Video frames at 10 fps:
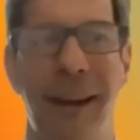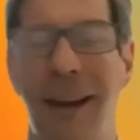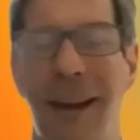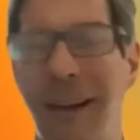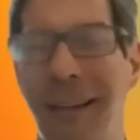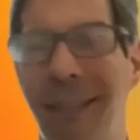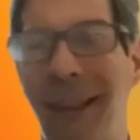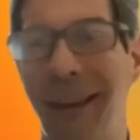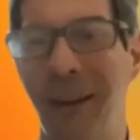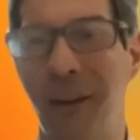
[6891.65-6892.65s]

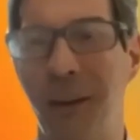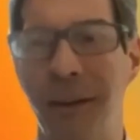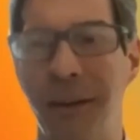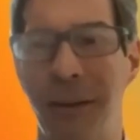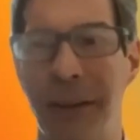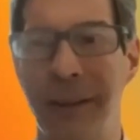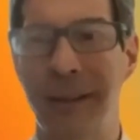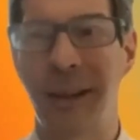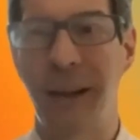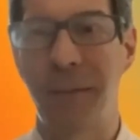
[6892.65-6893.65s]
Thank you,
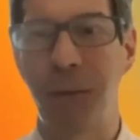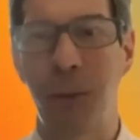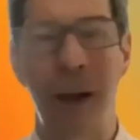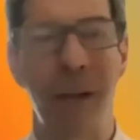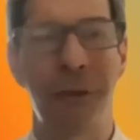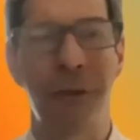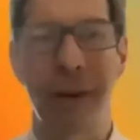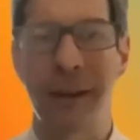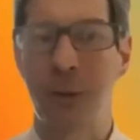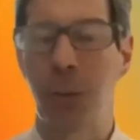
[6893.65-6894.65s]
Teresa and everyone, for
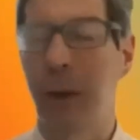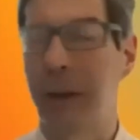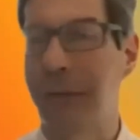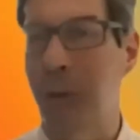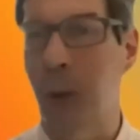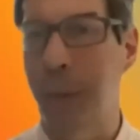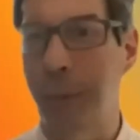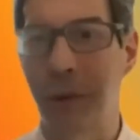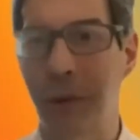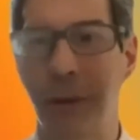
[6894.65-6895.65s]
this wonderful
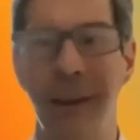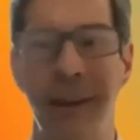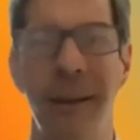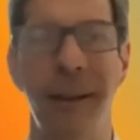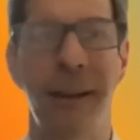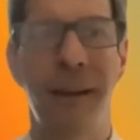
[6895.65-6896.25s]
opportunity.